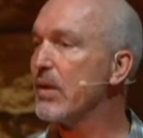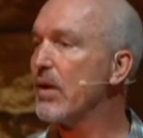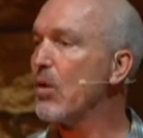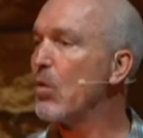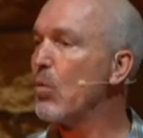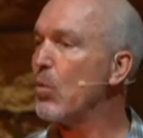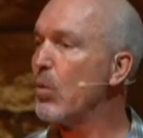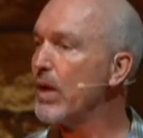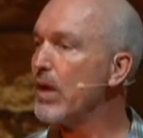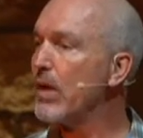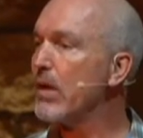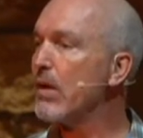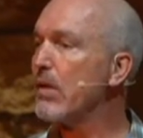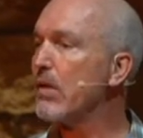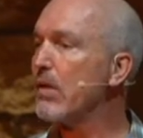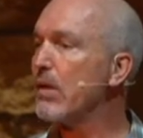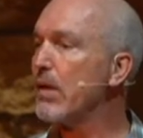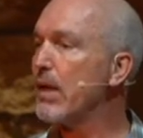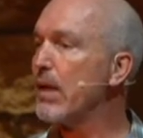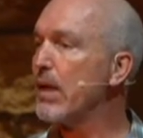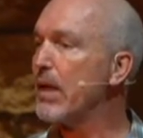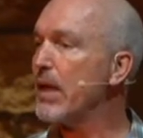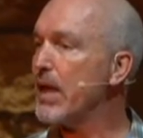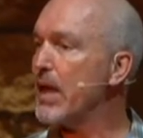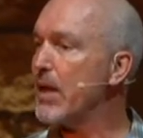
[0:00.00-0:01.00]
will
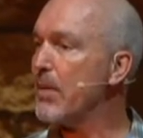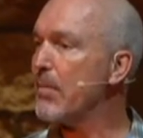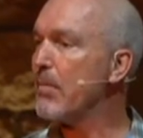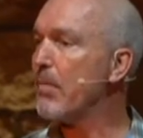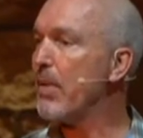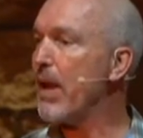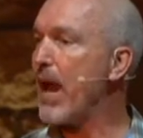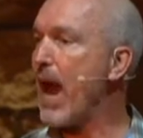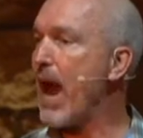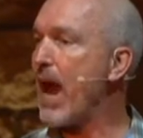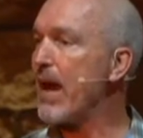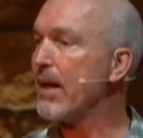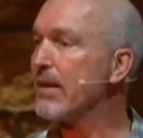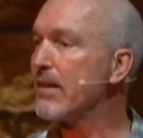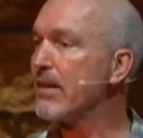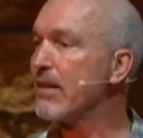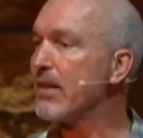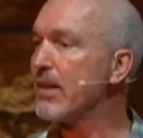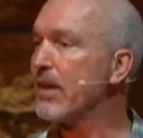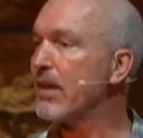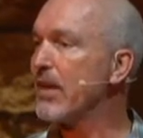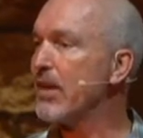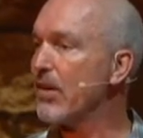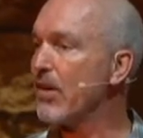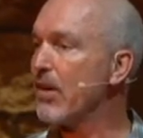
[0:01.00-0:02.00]
impact
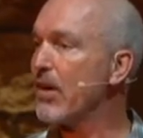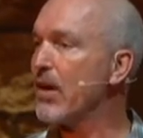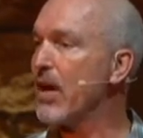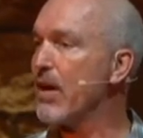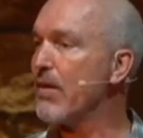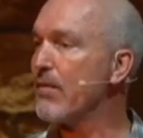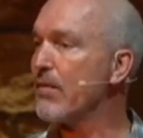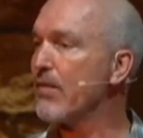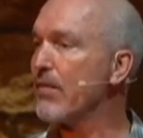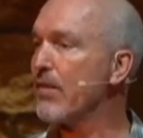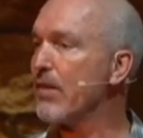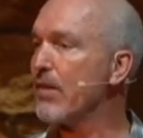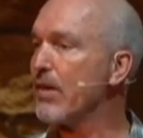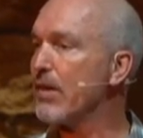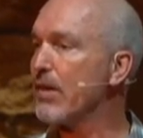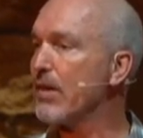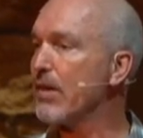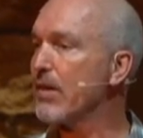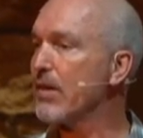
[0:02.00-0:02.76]
your comfort.